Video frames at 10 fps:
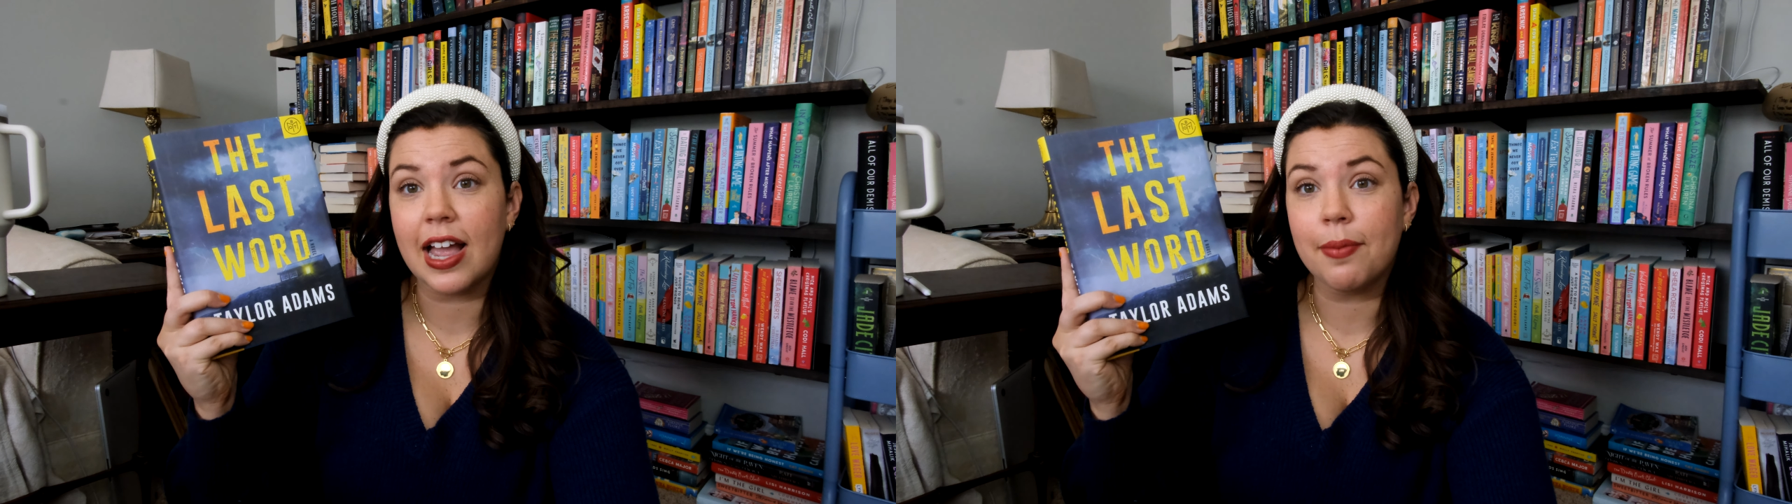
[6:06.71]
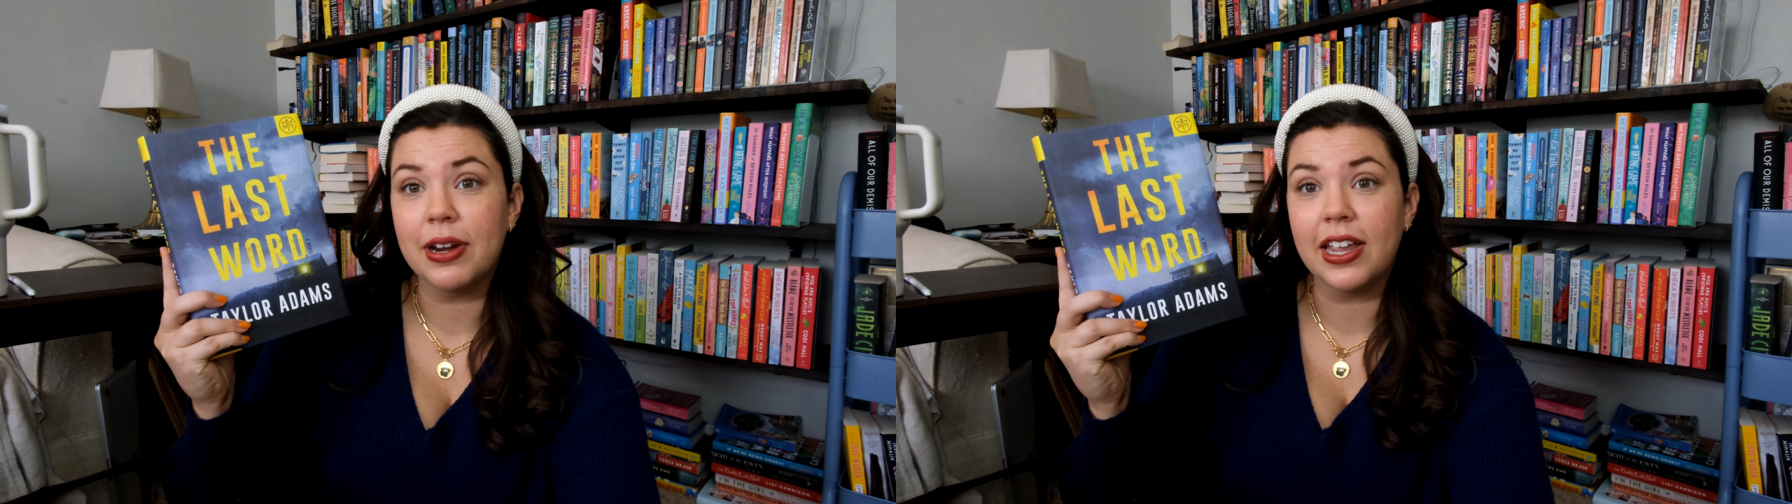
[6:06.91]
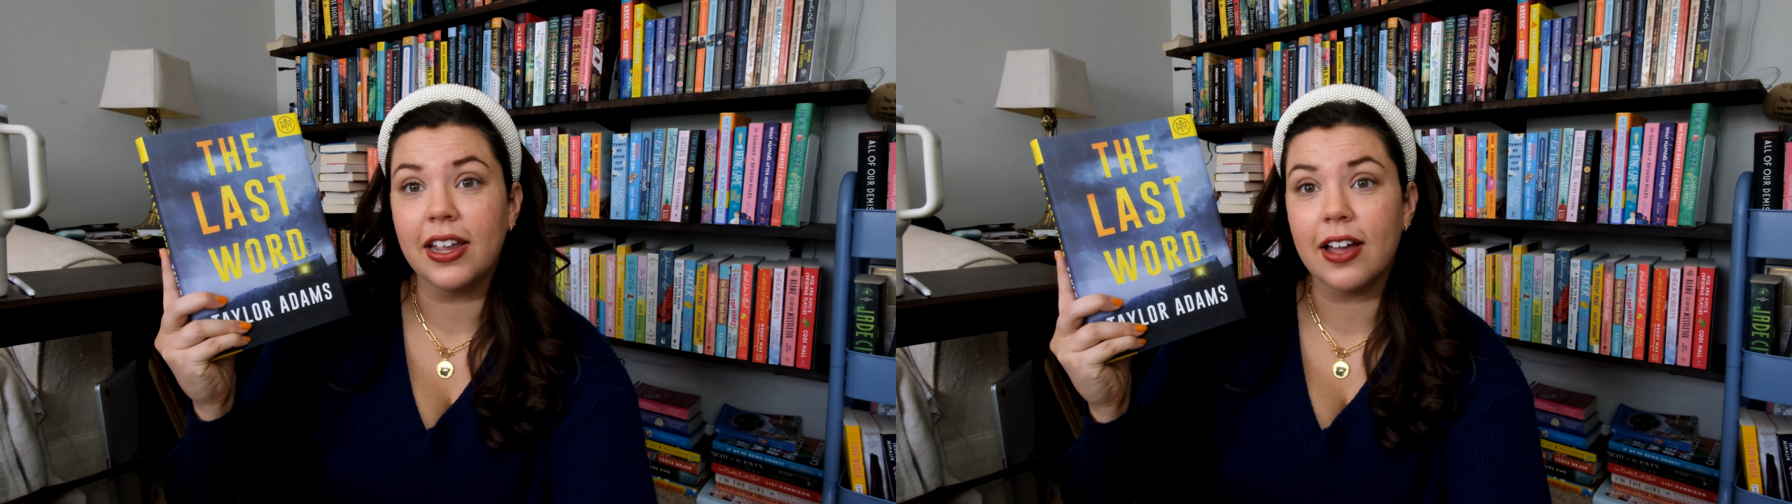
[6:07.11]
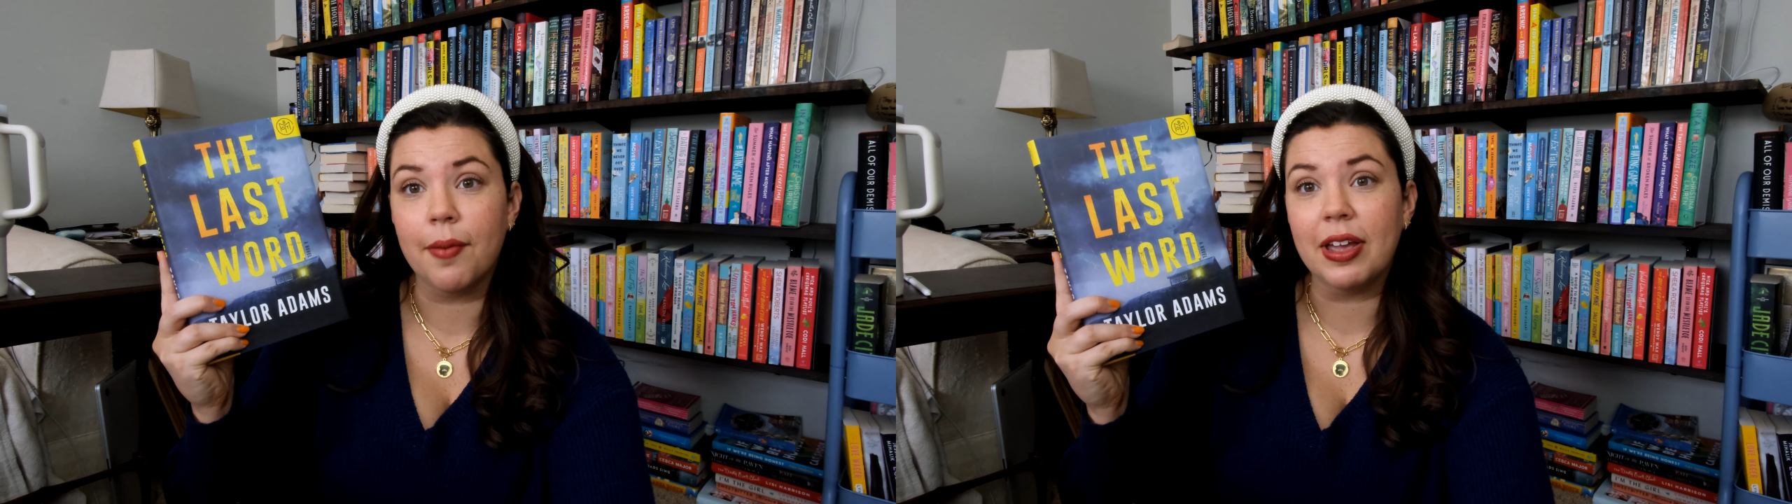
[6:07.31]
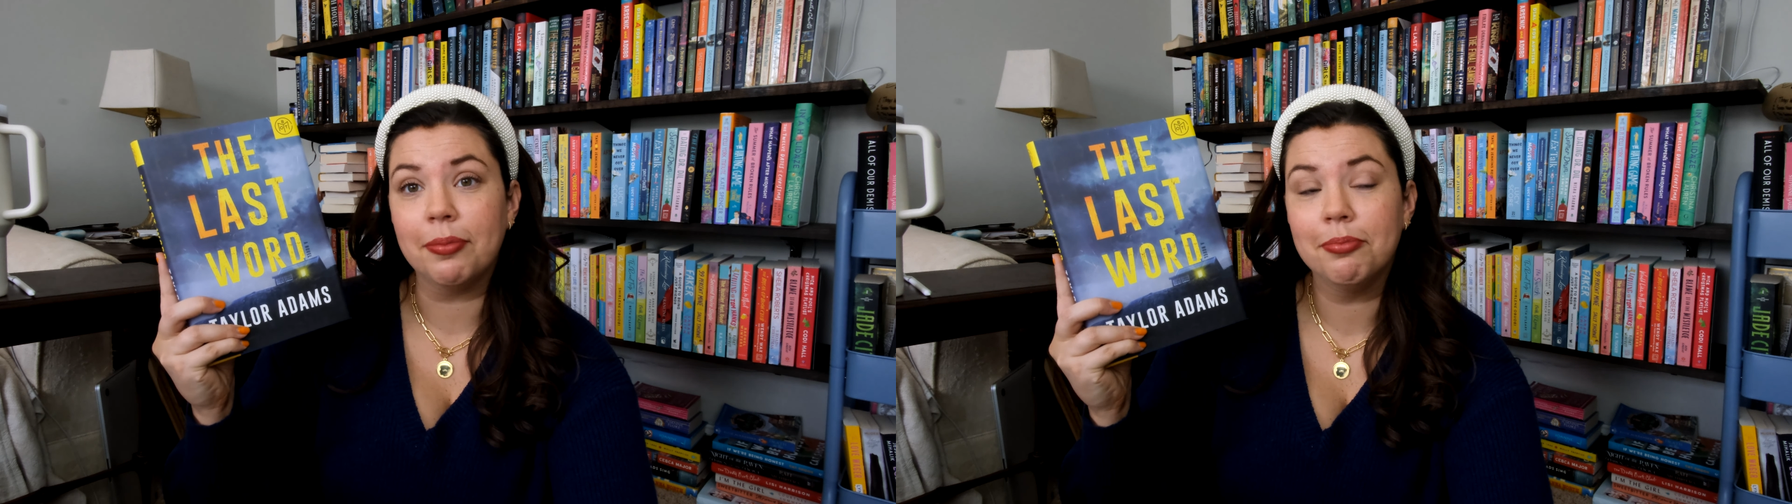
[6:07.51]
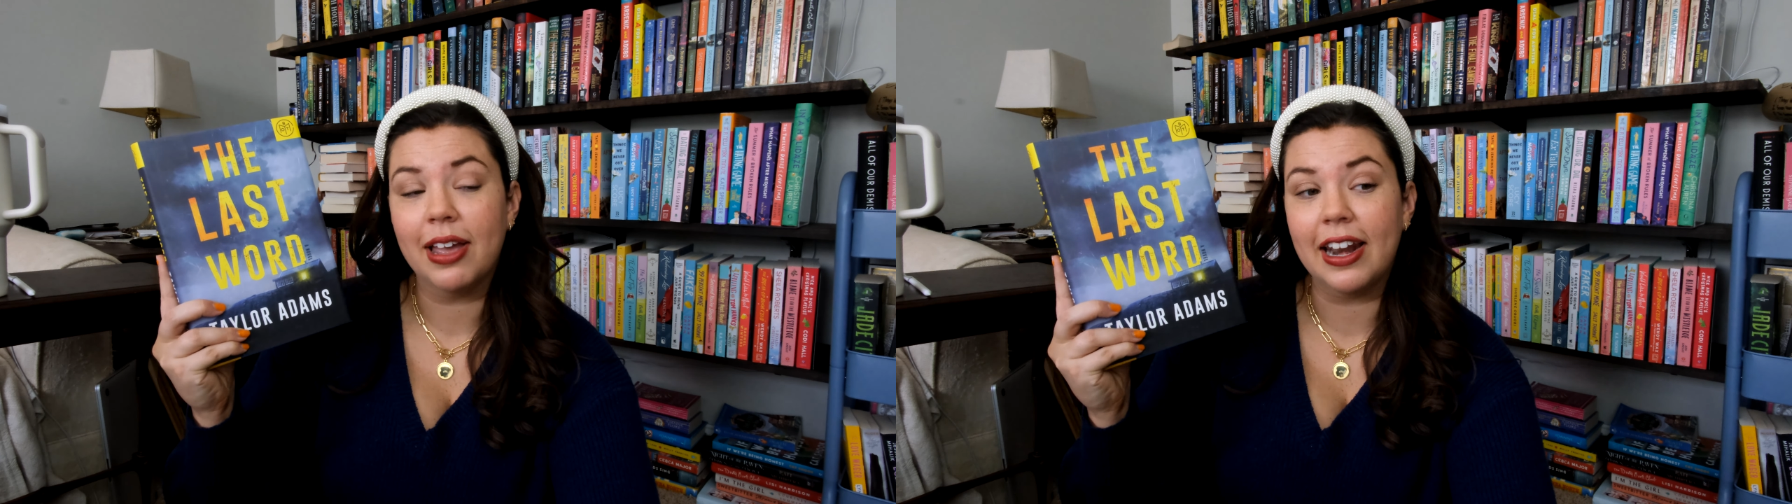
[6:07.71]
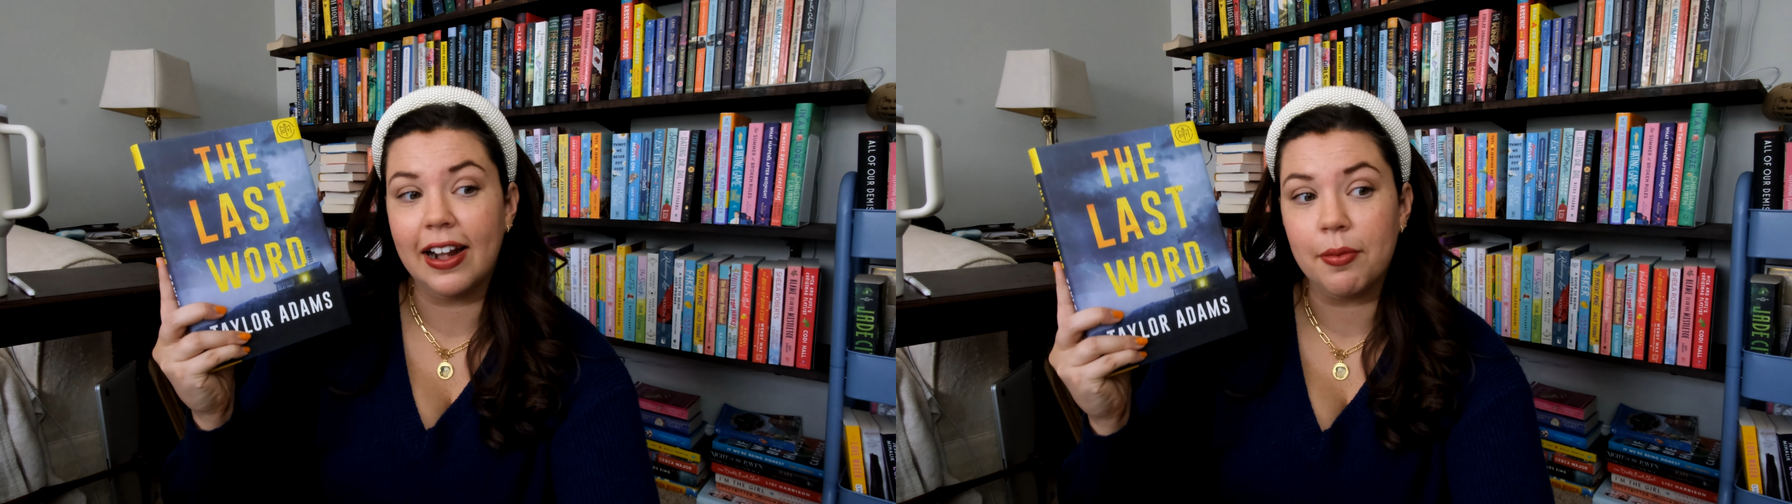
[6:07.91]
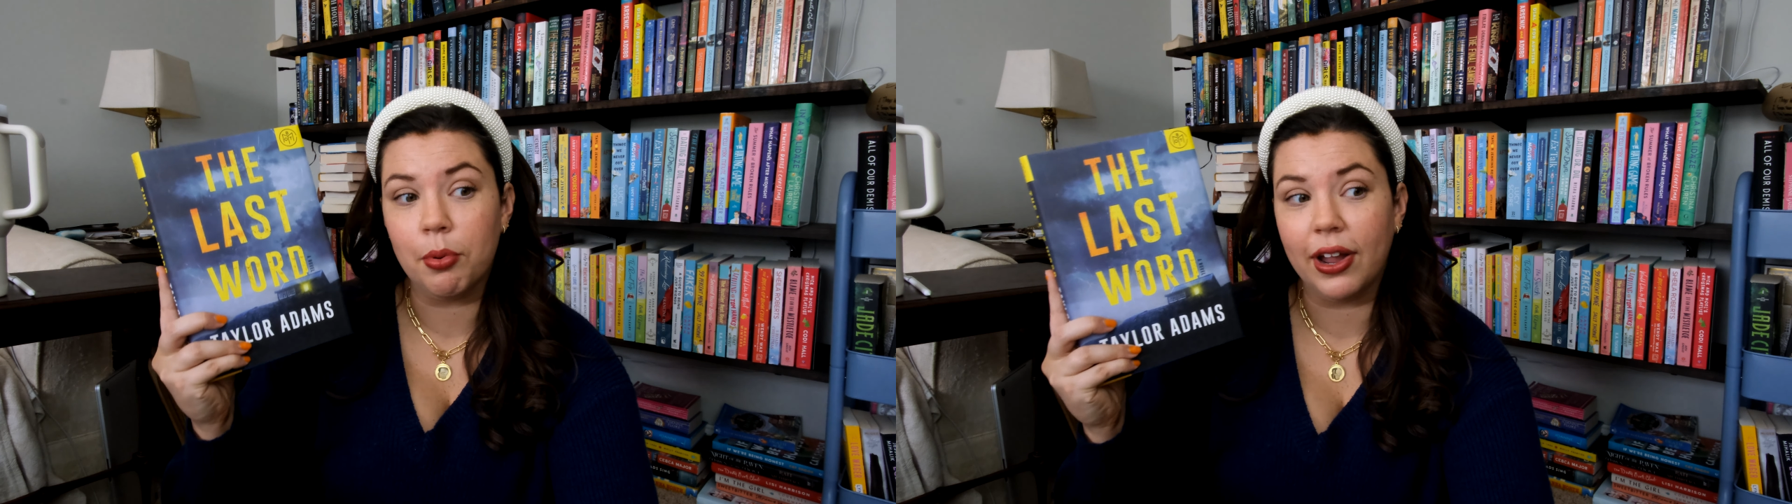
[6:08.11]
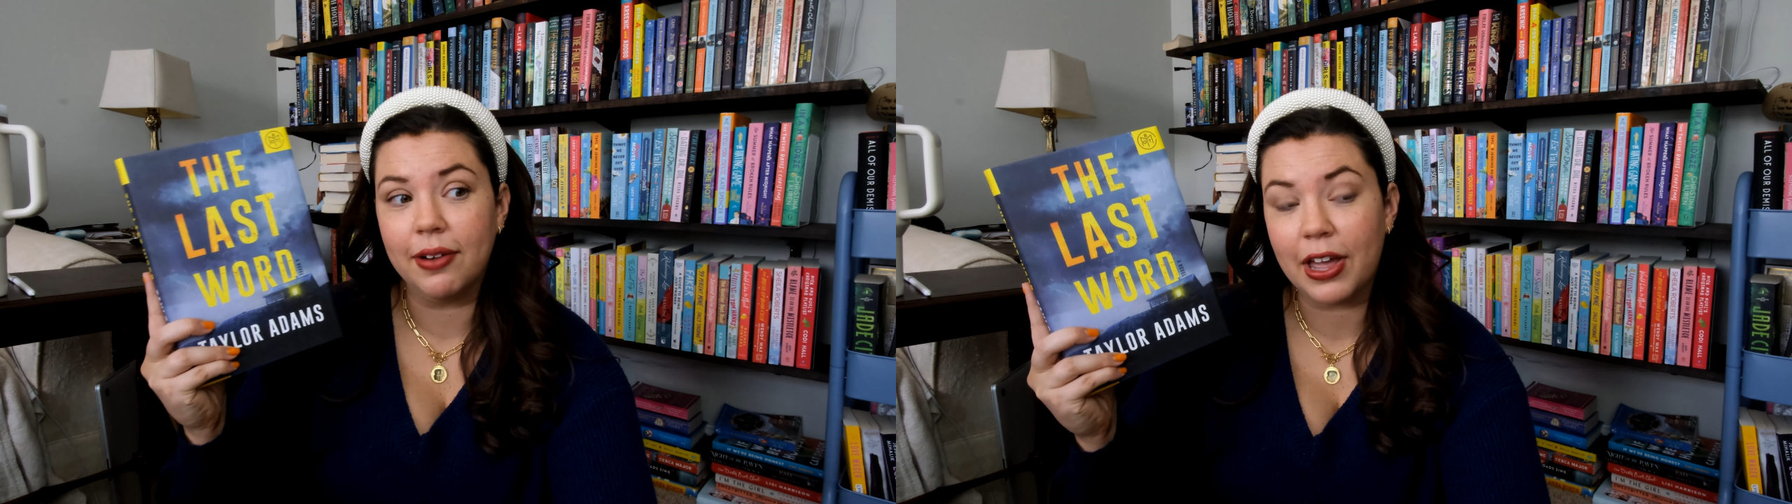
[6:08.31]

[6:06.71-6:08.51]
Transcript: happening coming at any point.